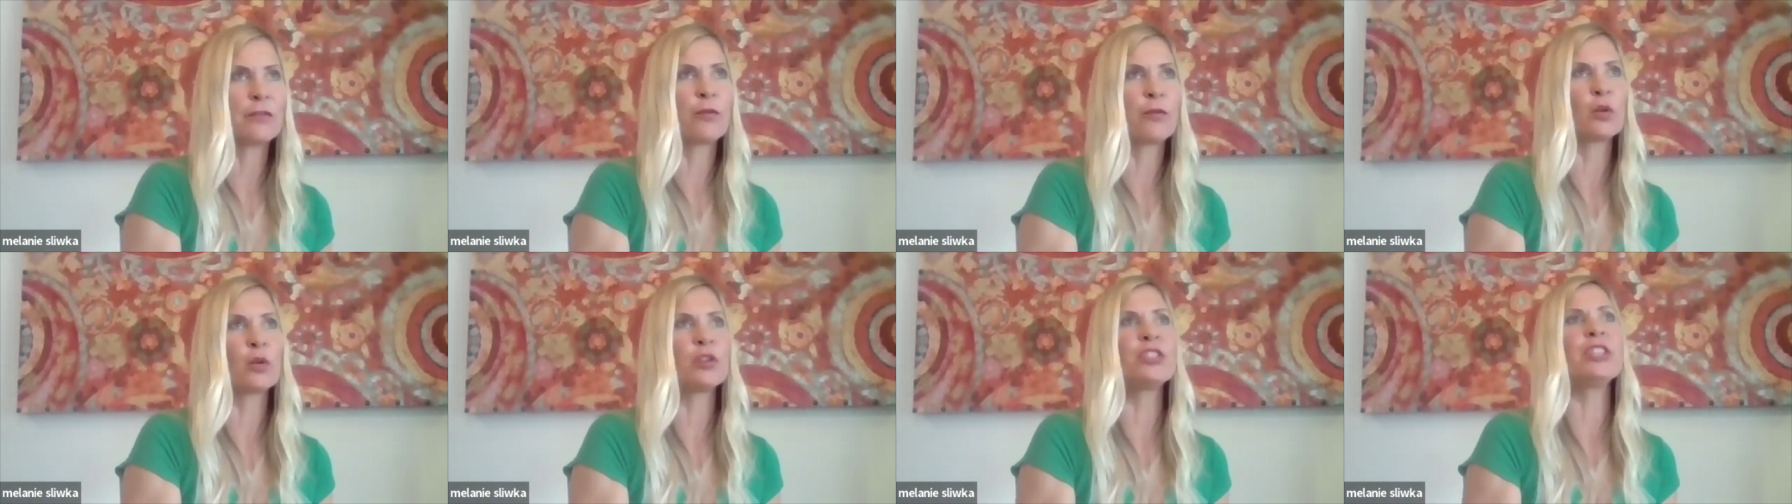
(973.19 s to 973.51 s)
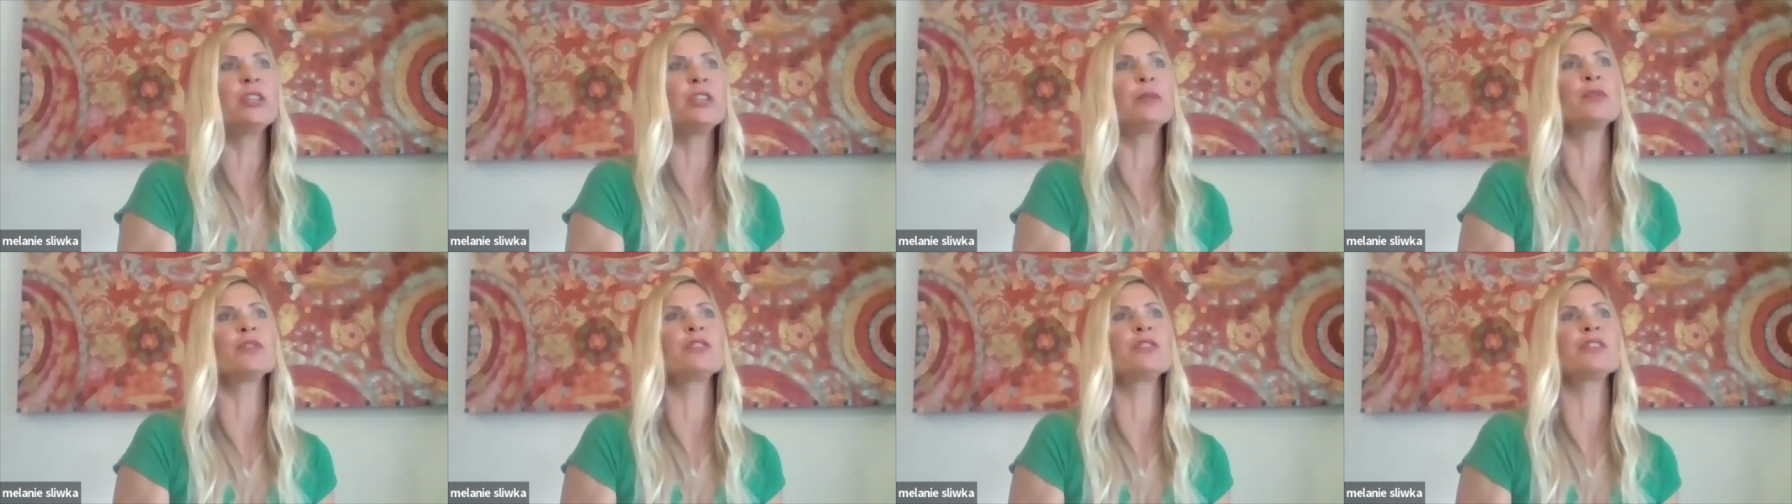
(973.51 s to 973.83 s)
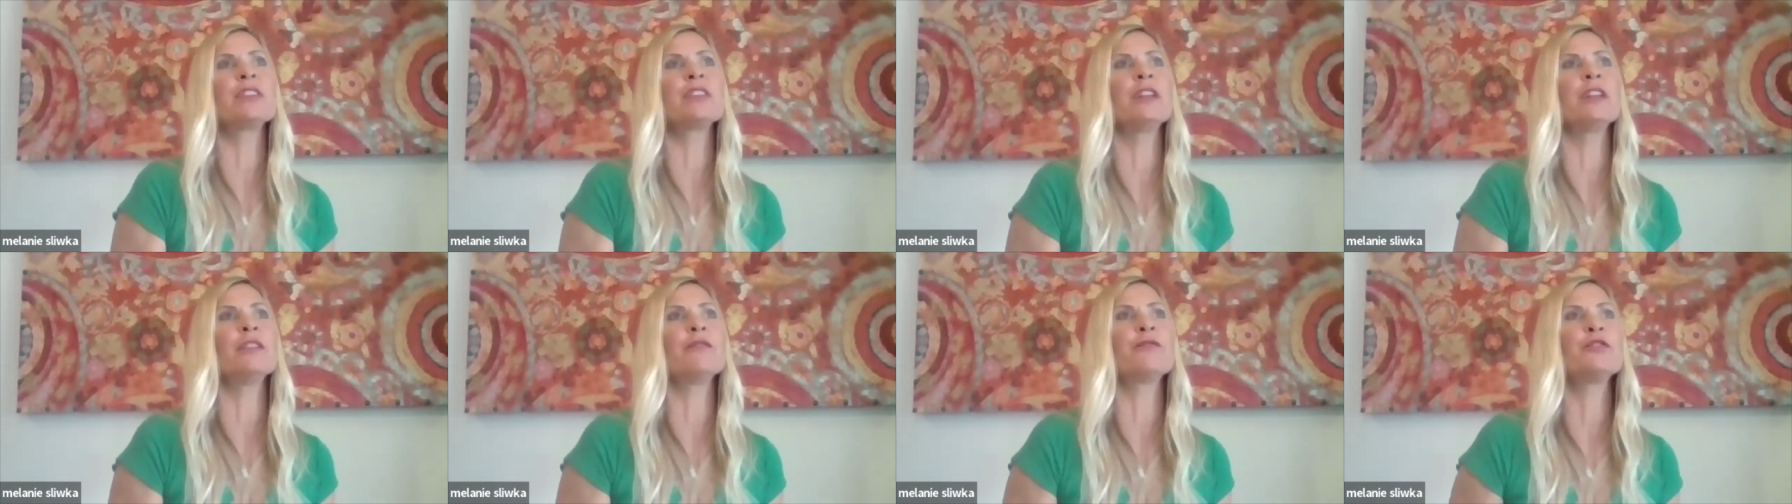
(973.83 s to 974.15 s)

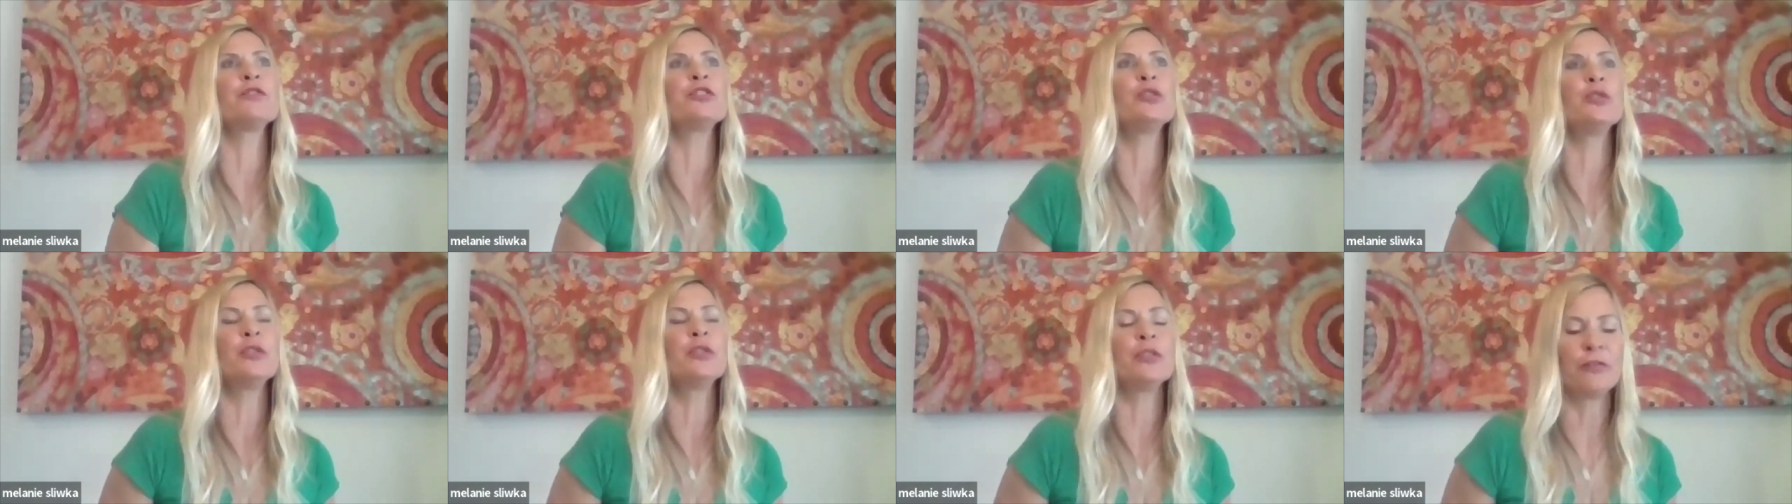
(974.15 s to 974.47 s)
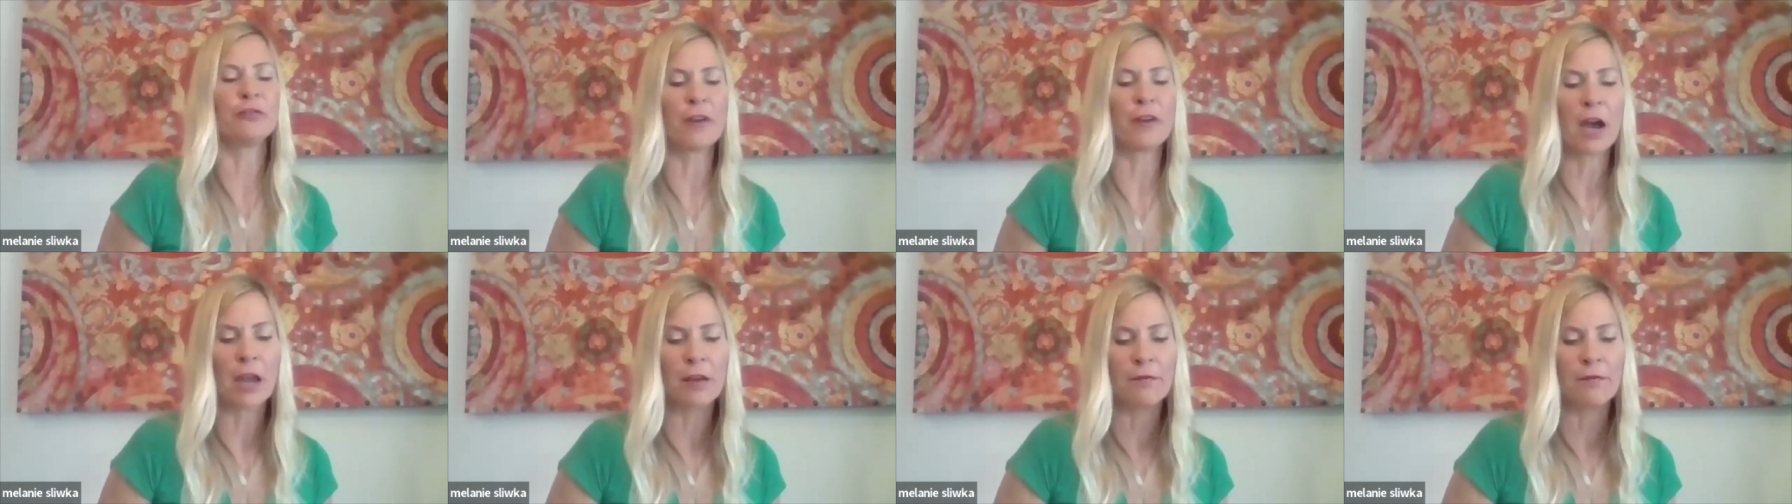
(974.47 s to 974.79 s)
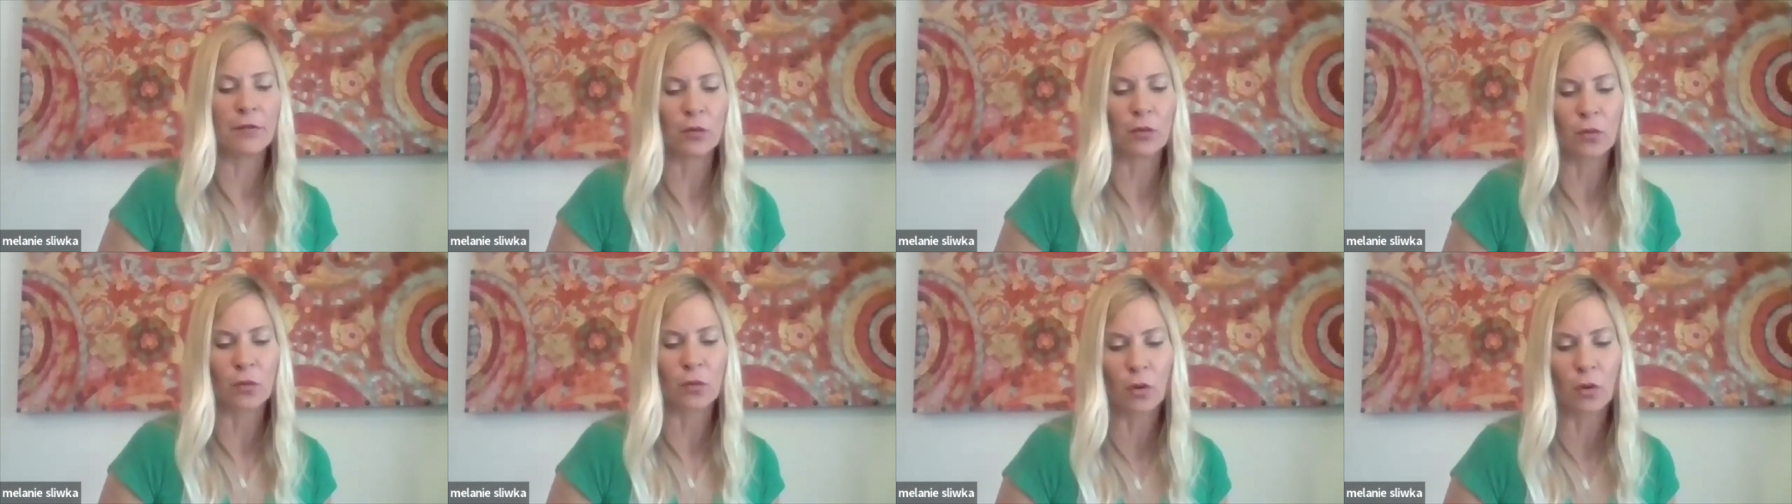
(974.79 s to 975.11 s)
14% of 2 to 5
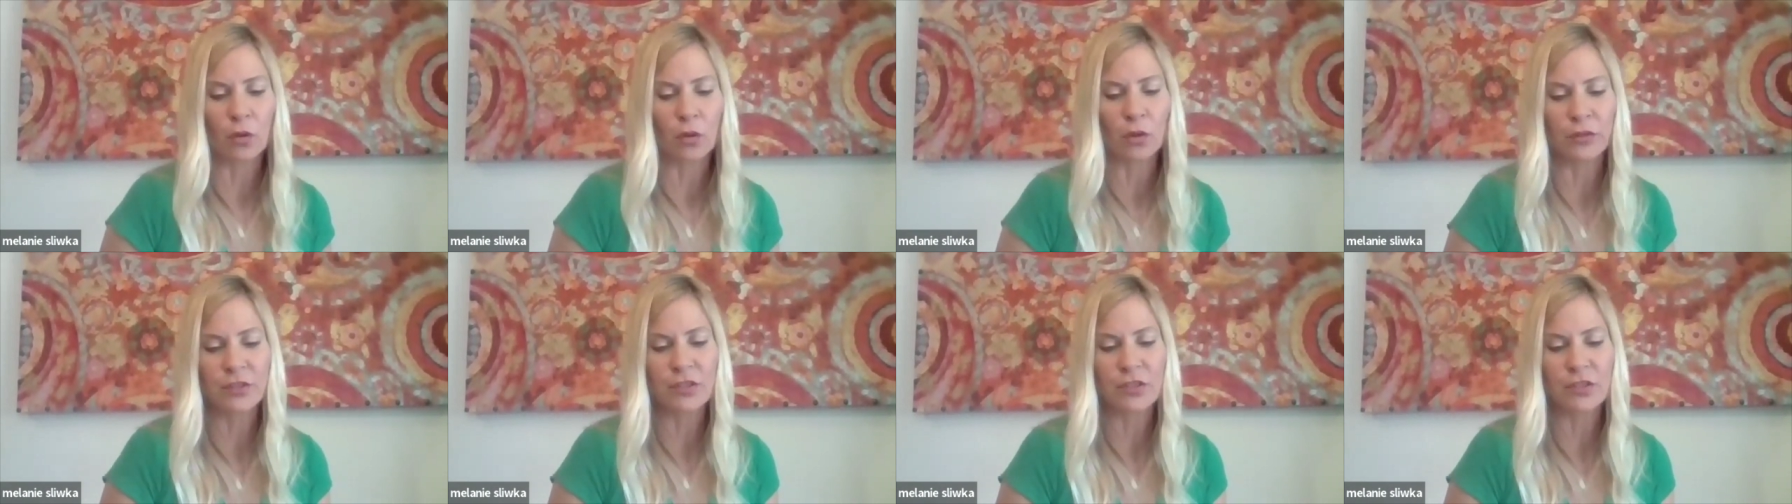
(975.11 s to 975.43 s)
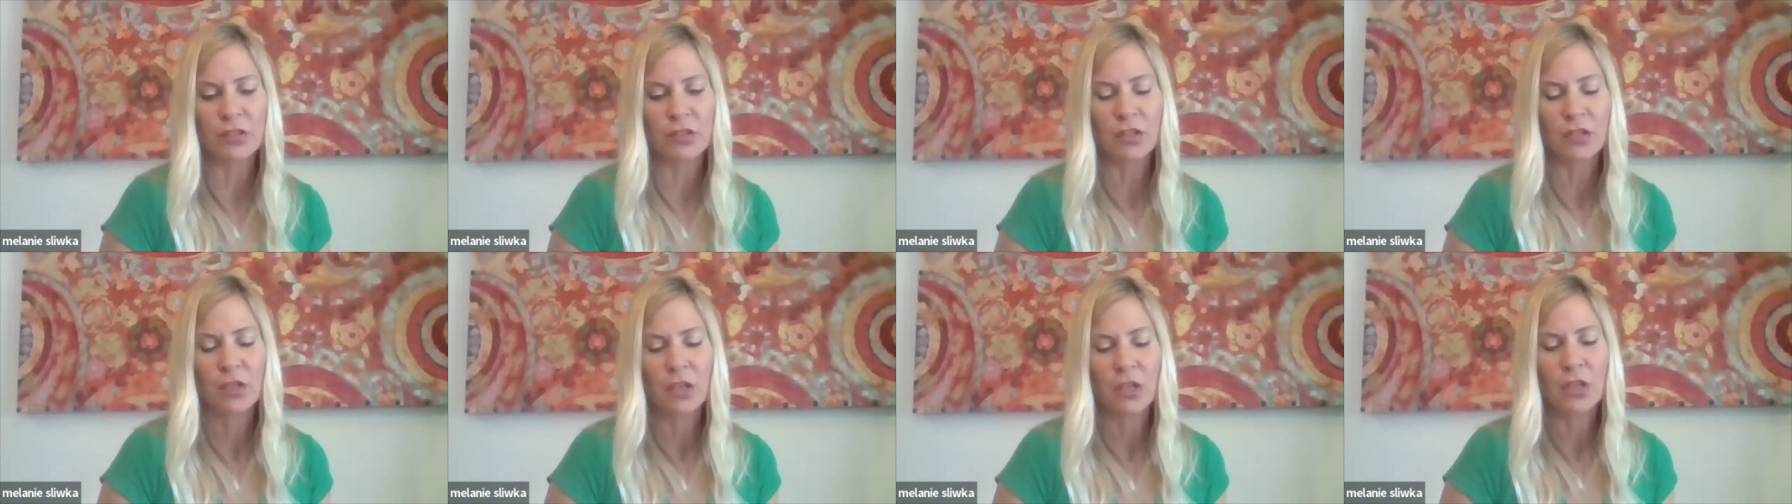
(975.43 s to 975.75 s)
year olds